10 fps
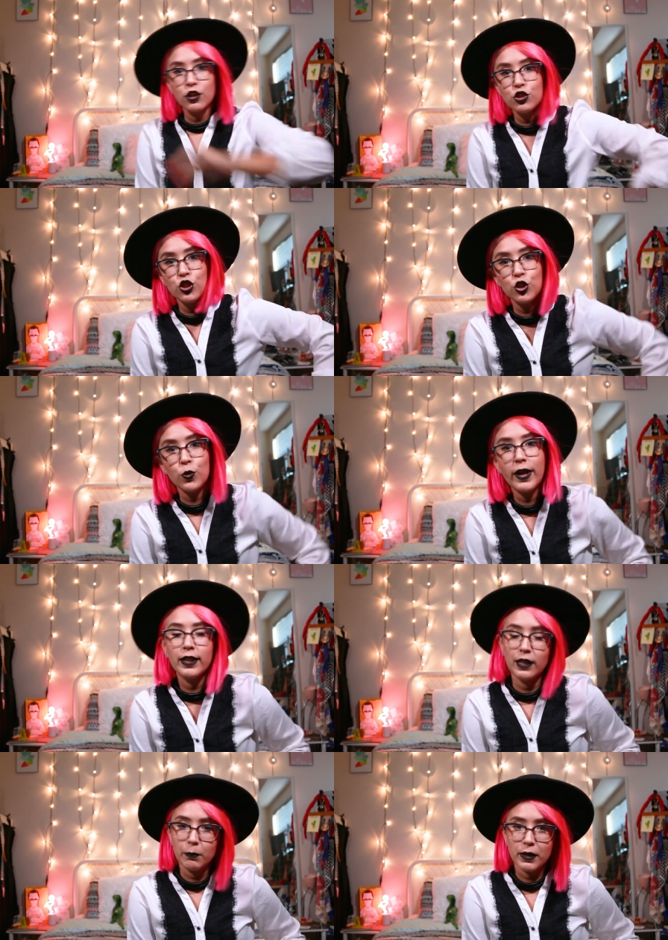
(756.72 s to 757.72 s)
to a
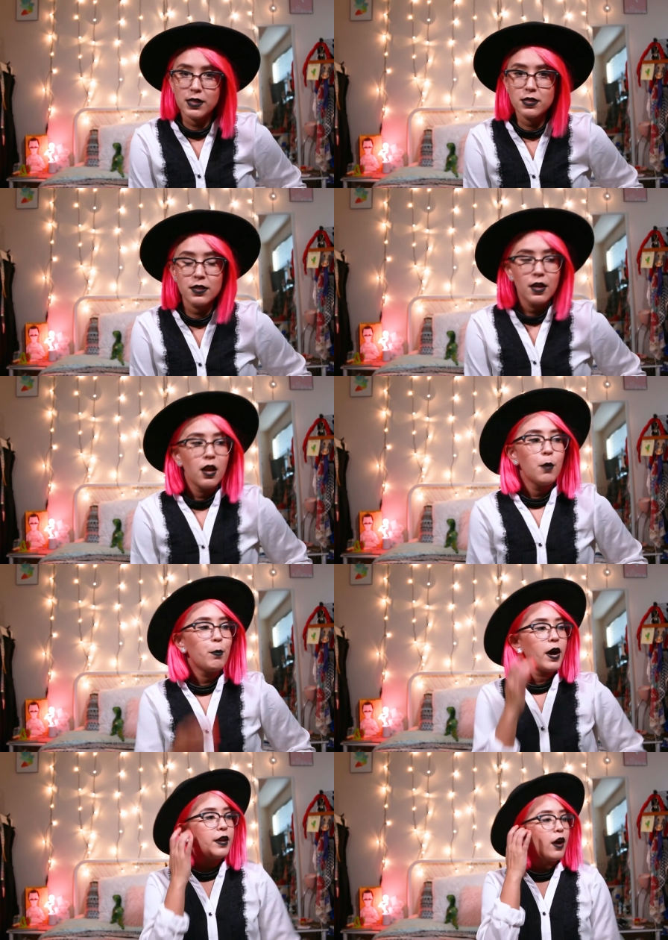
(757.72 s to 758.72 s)
limit.
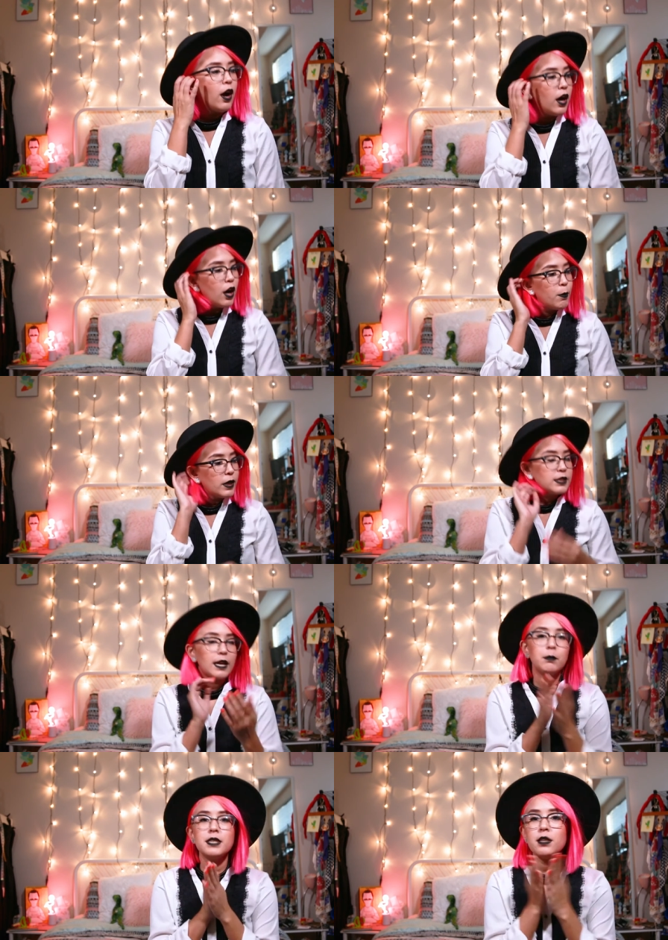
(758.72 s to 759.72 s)
But um,
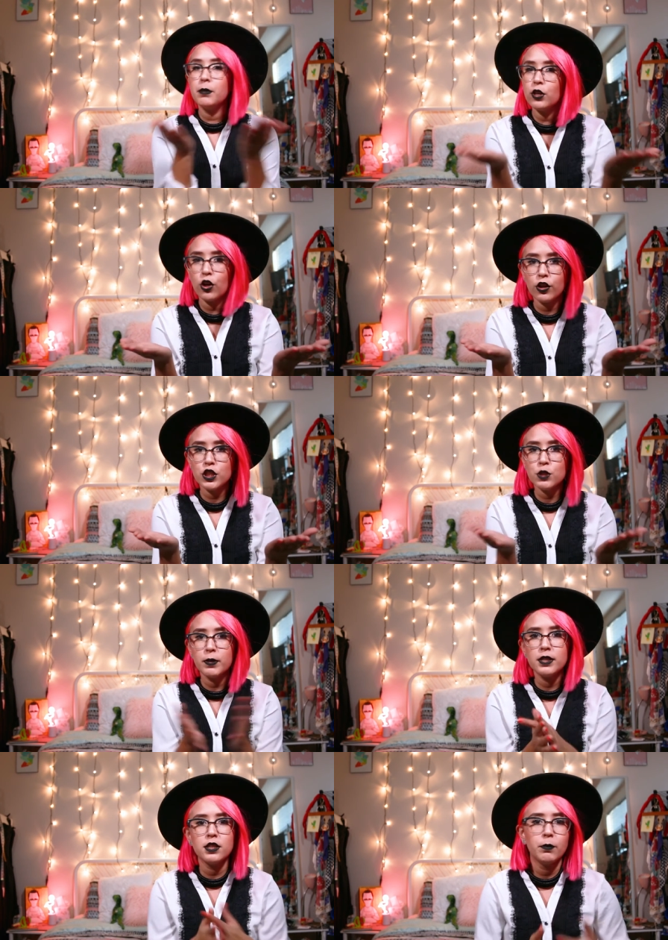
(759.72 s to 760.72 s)
send me some encouragement.